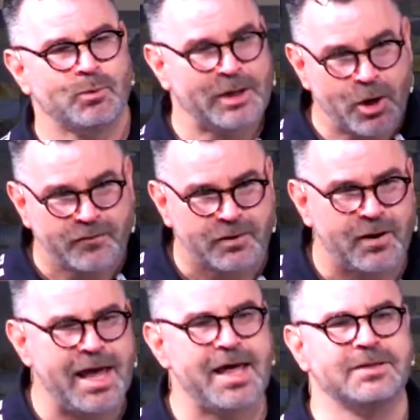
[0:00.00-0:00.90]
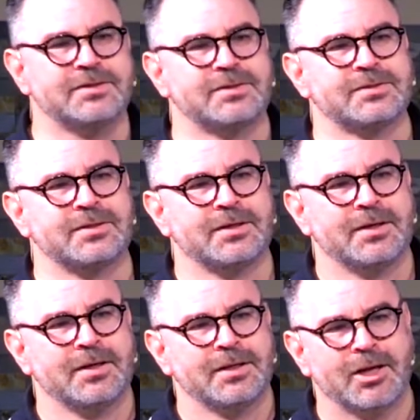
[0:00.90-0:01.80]
It went over their heads.
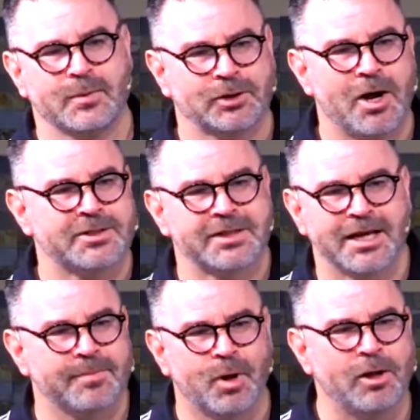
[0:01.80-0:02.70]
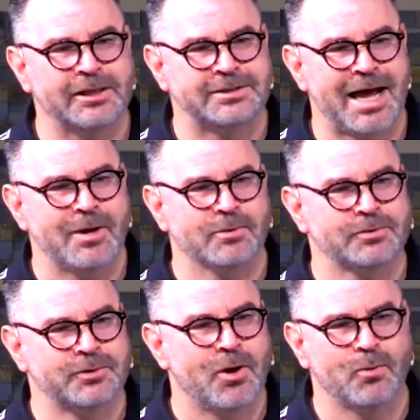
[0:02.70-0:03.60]
They were lost like a ball in
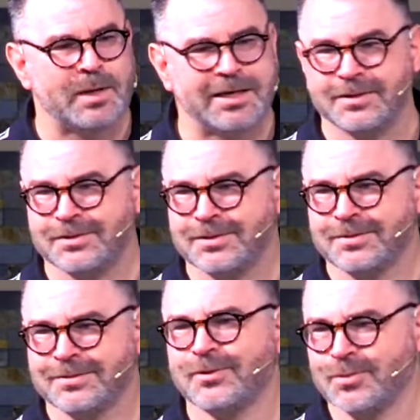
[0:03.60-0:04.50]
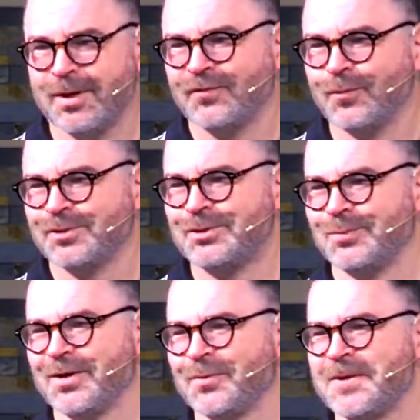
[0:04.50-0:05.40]
tall weeds. Those are metaphors
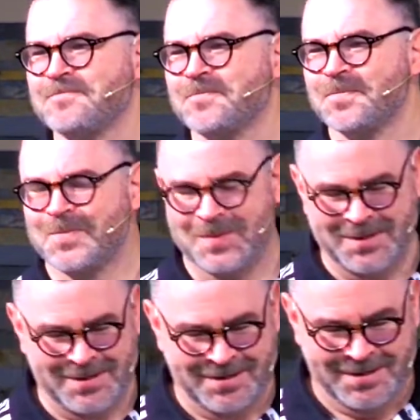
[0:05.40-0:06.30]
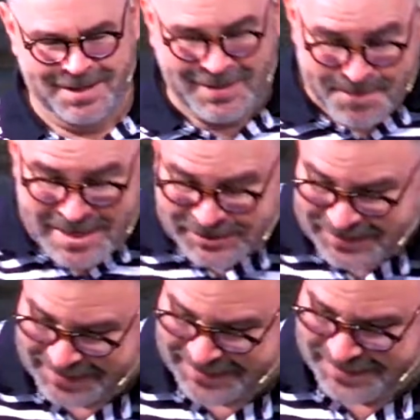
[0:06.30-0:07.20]
too, by the way. And they
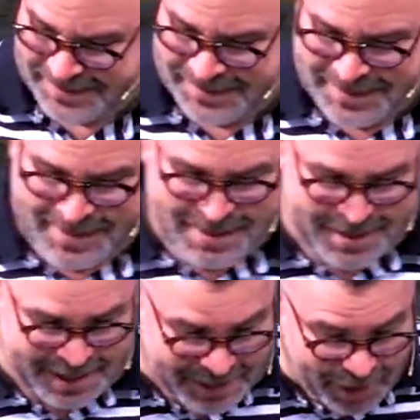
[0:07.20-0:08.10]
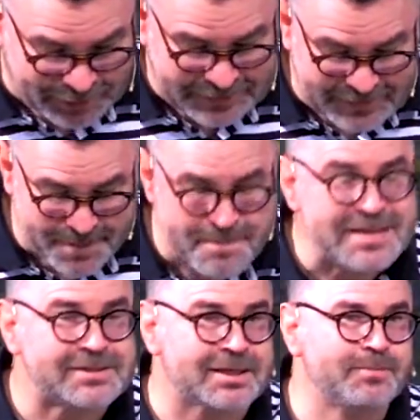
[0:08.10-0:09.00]
missed it. And not only did they
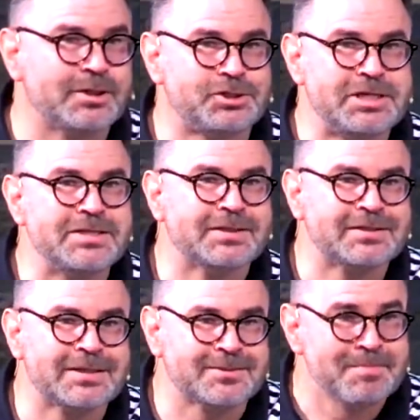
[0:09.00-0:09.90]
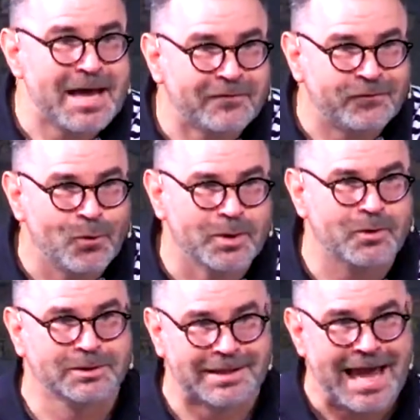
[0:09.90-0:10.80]
miss it, but Jesus'
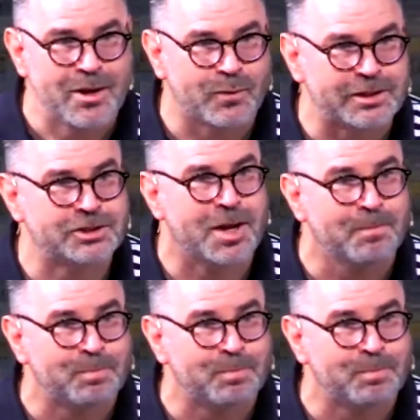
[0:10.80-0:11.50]
metaphorical language